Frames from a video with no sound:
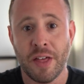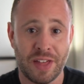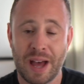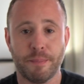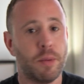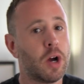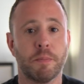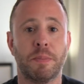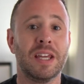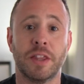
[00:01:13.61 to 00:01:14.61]
that
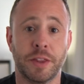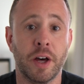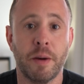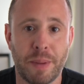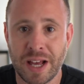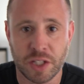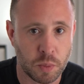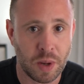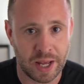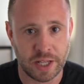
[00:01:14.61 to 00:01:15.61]
might be the best
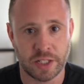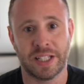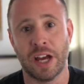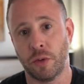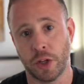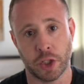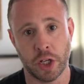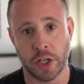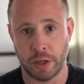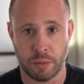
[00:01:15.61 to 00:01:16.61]
way to get on the
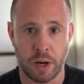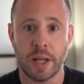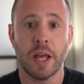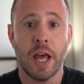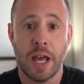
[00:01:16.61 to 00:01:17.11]
journey, right?